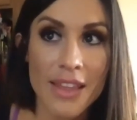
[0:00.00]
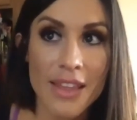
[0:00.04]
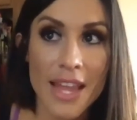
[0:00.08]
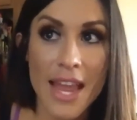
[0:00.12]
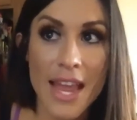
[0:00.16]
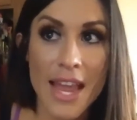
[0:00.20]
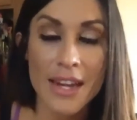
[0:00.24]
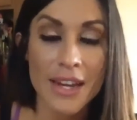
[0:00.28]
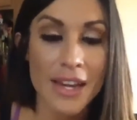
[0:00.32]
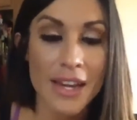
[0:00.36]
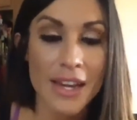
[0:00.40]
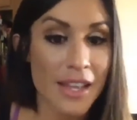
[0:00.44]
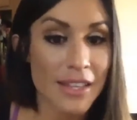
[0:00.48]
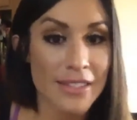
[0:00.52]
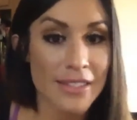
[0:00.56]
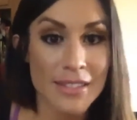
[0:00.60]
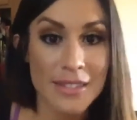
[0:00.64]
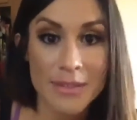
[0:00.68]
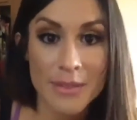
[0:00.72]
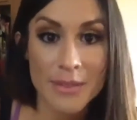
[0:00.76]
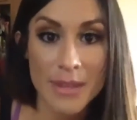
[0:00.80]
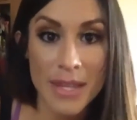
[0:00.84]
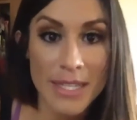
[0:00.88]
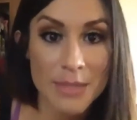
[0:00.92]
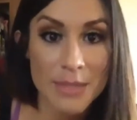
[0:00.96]
and
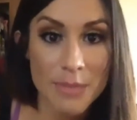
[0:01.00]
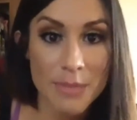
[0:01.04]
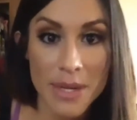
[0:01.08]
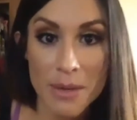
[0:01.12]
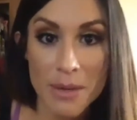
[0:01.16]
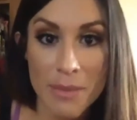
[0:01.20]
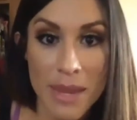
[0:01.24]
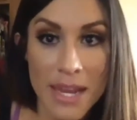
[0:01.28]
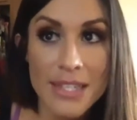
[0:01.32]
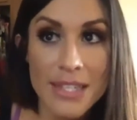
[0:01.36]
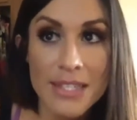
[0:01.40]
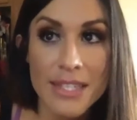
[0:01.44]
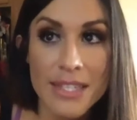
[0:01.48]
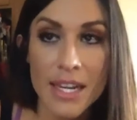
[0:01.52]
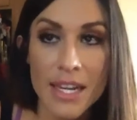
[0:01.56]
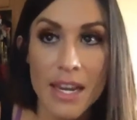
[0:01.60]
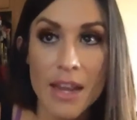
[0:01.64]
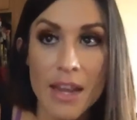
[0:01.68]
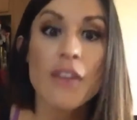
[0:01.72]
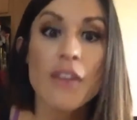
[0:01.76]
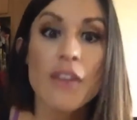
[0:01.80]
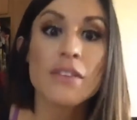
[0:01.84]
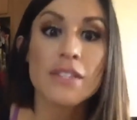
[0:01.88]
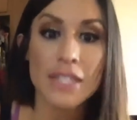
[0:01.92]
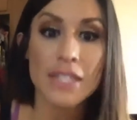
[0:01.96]
it's, it's been amazing.
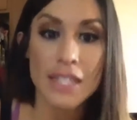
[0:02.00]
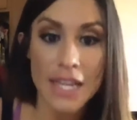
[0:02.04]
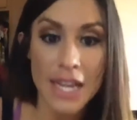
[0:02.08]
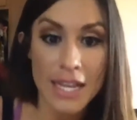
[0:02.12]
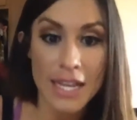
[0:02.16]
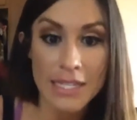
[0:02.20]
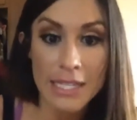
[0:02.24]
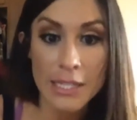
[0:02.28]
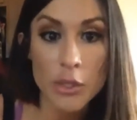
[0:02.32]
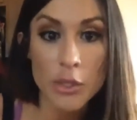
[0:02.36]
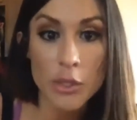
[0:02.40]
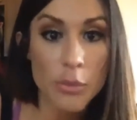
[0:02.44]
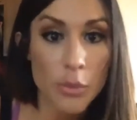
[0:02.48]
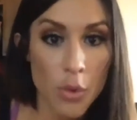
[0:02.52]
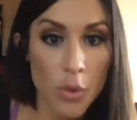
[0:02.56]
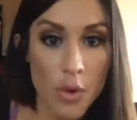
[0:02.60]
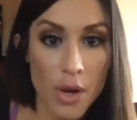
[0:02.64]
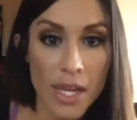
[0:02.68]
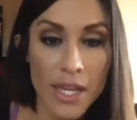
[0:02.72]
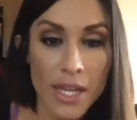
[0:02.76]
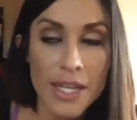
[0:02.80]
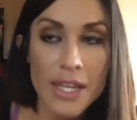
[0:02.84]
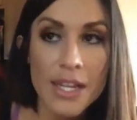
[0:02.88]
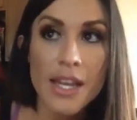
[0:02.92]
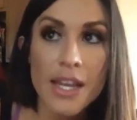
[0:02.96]
Now, obviously he has a little
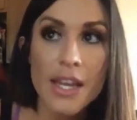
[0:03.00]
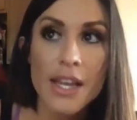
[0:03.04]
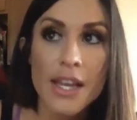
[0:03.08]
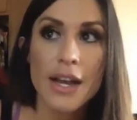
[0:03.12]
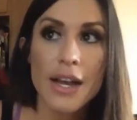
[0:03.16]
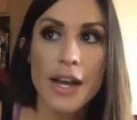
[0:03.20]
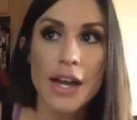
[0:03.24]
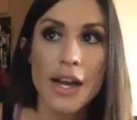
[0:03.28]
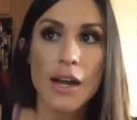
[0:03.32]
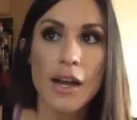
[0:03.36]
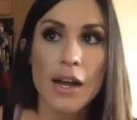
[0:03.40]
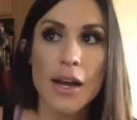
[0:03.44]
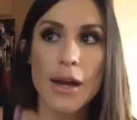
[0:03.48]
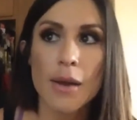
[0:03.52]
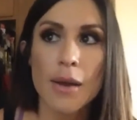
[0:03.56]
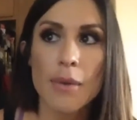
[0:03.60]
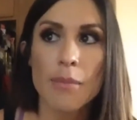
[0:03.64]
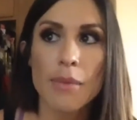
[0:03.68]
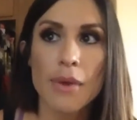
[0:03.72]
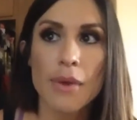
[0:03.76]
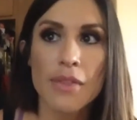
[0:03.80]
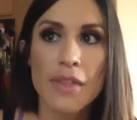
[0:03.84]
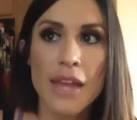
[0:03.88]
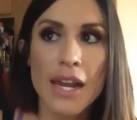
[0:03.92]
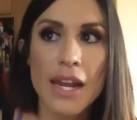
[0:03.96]
boy.
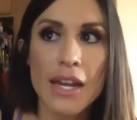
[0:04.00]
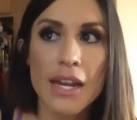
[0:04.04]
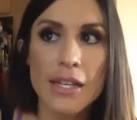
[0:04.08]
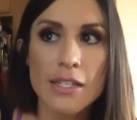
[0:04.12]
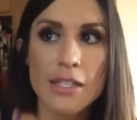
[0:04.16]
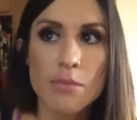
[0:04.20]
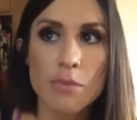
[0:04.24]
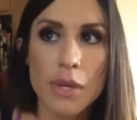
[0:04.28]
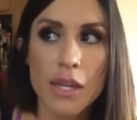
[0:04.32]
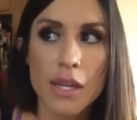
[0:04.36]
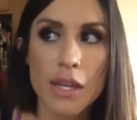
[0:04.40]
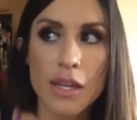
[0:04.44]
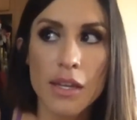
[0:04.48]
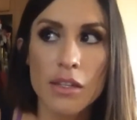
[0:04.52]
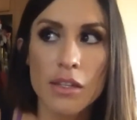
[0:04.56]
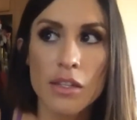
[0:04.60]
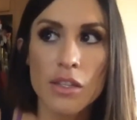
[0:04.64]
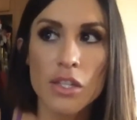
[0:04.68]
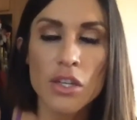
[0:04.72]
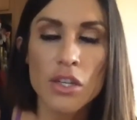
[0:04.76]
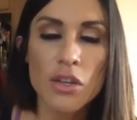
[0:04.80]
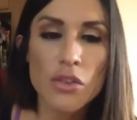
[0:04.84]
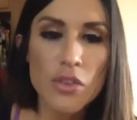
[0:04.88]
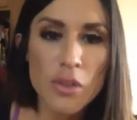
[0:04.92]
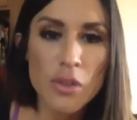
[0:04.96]
Um, that has
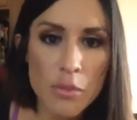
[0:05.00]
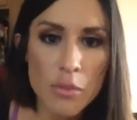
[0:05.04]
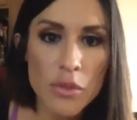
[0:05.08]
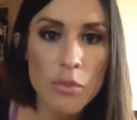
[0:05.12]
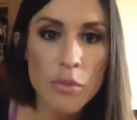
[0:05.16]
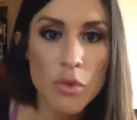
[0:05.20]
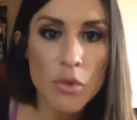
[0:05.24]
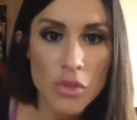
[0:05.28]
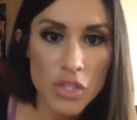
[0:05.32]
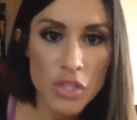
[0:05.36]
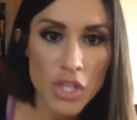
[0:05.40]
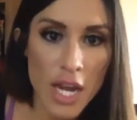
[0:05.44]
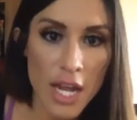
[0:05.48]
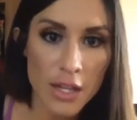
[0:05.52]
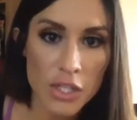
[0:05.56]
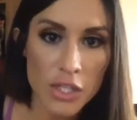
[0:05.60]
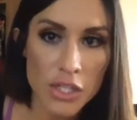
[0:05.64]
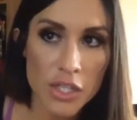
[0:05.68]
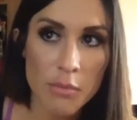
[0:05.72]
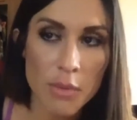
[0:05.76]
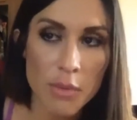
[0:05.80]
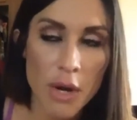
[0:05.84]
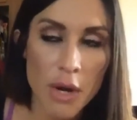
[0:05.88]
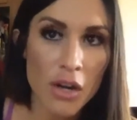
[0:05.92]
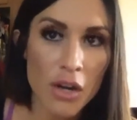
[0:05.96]
been, you know, the, the most
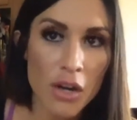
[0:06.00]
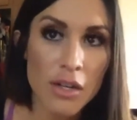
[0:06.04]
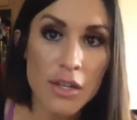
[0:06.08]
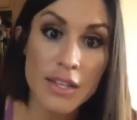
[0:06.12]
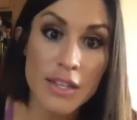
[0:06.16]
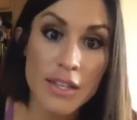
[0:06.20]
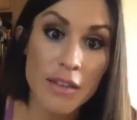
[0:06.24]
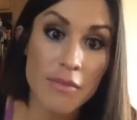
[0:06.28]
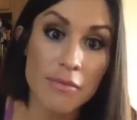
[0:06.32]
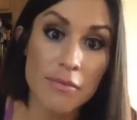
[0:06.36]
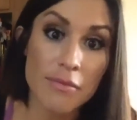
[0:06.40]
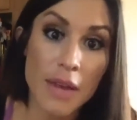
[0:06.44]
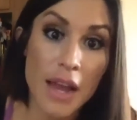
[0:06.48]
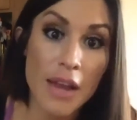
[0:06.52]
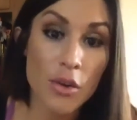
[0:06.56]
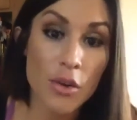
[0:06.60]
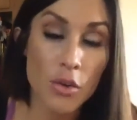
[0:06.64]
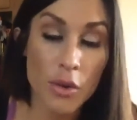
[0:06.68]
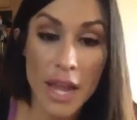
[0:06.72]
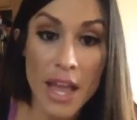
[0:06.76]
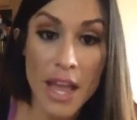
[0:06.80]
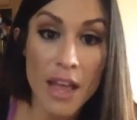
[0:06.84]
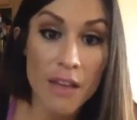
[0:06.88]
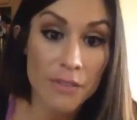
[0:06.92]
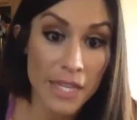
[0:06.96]
challenging part, because I've, I
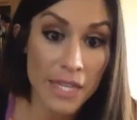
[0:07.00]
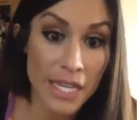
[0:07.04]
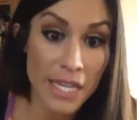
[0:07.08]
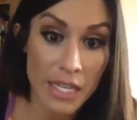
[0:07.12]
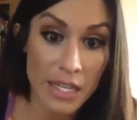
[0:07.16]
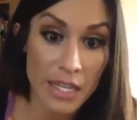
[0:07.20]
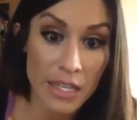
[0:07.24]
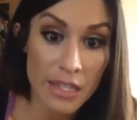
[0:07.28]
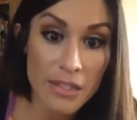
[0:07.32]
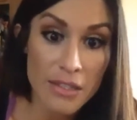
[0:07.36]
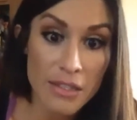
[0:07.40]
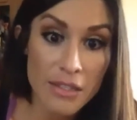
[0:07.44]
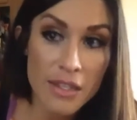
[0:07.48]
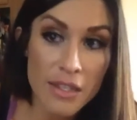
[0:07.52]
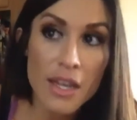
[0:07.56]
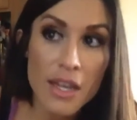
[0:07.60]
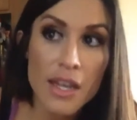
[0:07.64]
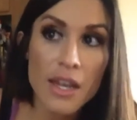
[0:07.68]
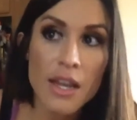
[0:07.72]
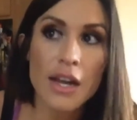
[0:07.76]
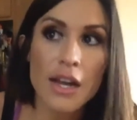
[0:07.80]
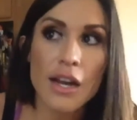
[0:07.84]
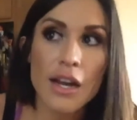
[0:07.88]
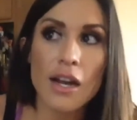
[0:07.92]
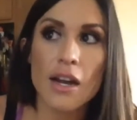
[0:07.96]
don't have kids.
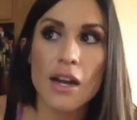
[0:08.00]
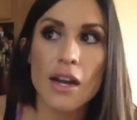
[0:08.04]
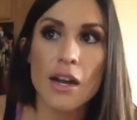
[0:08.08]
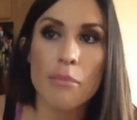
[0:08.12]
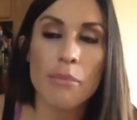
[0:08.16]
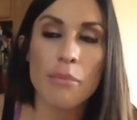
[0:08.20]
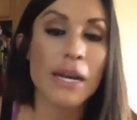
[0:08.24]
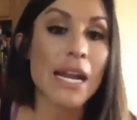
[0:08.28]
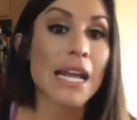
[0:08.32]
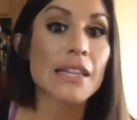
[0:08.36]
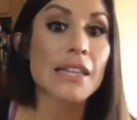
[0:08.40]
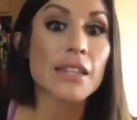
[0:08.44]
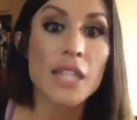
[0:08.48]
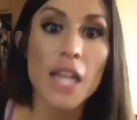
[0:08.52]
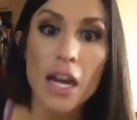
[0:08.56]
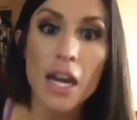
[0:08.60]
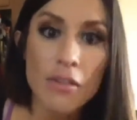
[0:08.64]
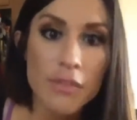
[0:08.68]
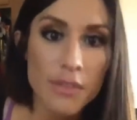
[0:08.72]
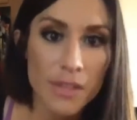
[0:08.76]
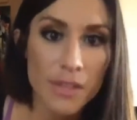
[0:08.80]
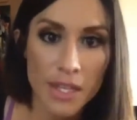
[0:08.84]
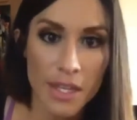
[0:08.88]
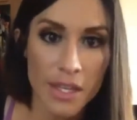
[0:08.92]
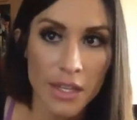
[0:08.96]
Um, but I
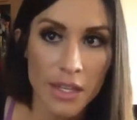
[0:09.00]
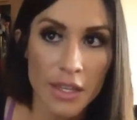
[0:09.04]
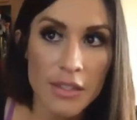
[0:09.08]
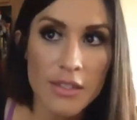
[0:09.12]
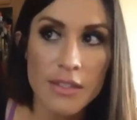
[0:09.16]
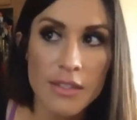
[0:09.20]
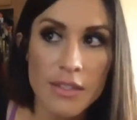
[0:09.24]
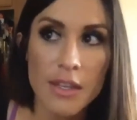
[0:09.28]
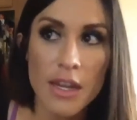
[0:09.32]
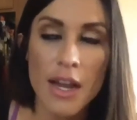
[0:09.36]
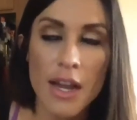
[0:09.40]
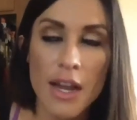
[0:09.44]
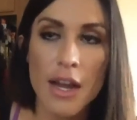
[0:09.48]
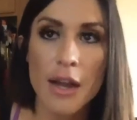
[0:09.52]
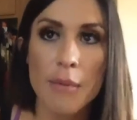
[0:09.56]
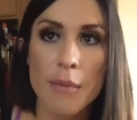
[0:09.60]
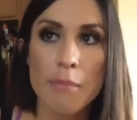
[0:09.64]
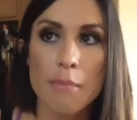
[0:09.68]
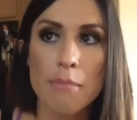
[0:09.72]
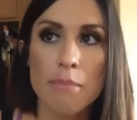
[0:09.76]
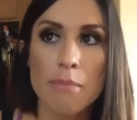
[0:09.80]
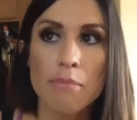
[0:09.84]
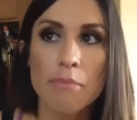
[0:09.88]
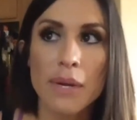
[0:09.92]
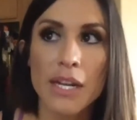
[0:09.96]
love kids.
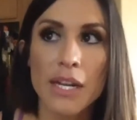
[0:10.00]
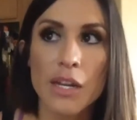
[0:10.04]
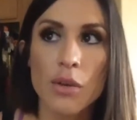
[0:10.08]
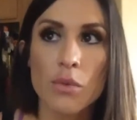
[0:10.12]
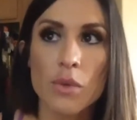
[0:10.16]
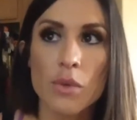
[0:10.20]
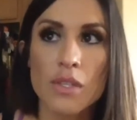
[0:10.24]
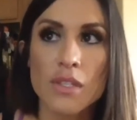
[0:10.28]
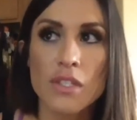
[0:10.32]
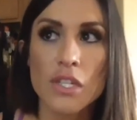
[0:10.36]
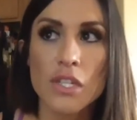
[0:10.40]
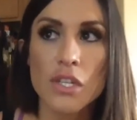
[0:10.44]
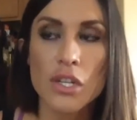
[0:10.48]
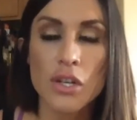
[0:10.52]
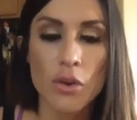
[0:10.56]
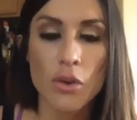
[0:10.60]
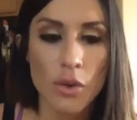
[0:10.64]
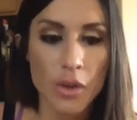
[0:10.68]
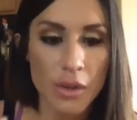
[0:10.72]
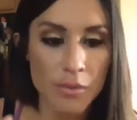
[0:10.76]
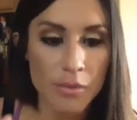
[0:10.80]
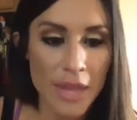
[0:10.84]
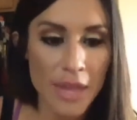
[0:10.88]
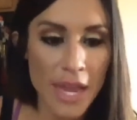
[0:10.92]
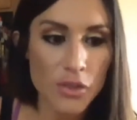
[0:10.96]
Um, but it was, you
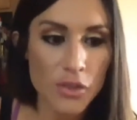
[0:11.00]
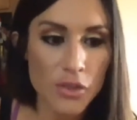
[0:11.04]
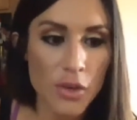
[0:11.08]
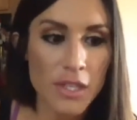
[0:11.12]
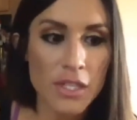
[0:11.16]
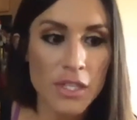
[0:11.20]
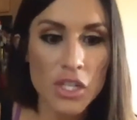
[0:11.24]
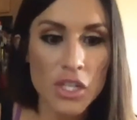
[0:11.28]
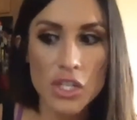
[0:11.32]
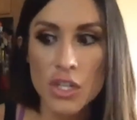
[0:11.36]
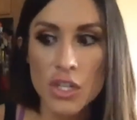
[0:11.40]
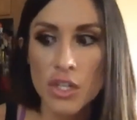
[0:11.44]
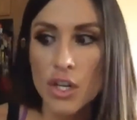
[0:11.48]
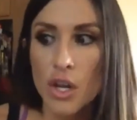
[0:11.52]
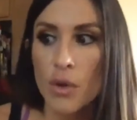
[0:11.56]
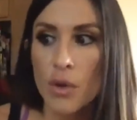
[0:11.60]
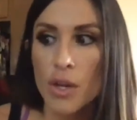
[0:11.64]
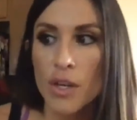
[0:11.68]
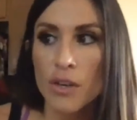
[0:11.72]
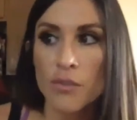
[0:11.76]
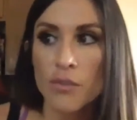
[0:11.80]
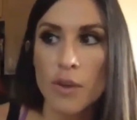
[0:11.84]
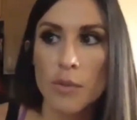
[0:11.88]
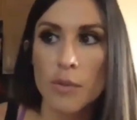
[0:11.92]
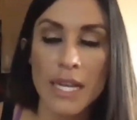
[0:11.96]
know, that transition
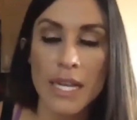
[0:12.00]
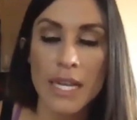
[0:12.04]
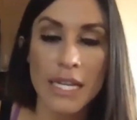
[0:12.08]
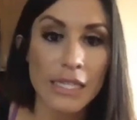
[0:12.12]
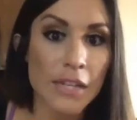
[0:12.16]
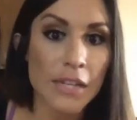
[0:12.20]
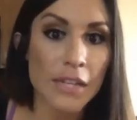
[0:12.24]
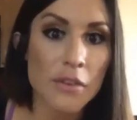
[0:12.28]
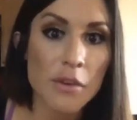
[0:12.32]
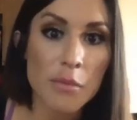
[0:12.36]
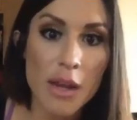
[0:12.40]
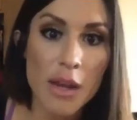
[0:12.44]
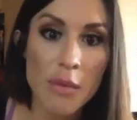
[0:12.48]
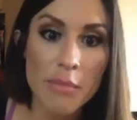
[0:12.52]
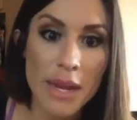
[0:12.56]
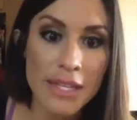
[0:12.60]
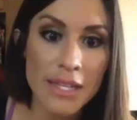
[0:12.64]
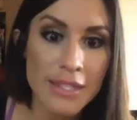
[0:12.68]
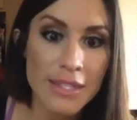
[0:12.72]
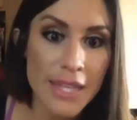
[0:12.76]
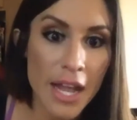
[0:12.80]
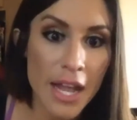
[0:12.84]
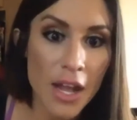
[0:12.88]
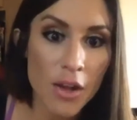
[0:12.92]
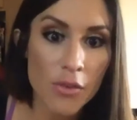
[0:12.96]
going from like living by
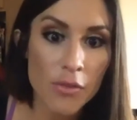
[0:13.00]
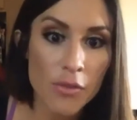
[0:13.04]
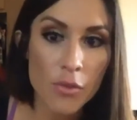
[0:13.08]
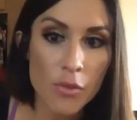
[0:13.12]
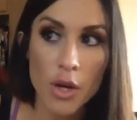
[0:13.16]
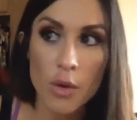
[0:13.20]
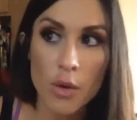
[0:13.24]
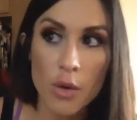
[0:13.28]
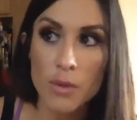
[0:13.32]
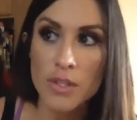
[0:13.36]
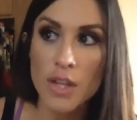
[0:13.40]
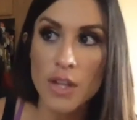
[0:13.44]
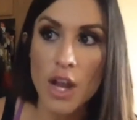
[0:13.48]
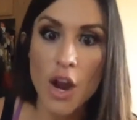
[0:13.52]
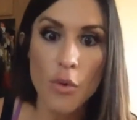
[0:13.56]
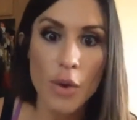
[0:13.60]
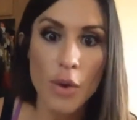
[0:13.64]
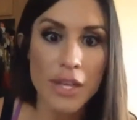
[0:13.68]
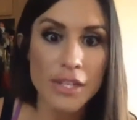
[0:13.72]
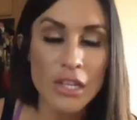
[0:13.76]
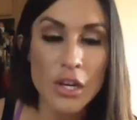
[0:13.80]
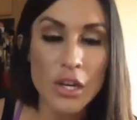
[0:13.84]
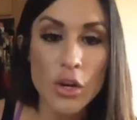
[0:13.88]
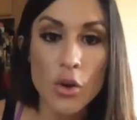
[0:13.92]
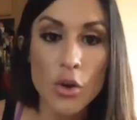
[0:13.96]
myself, where it was always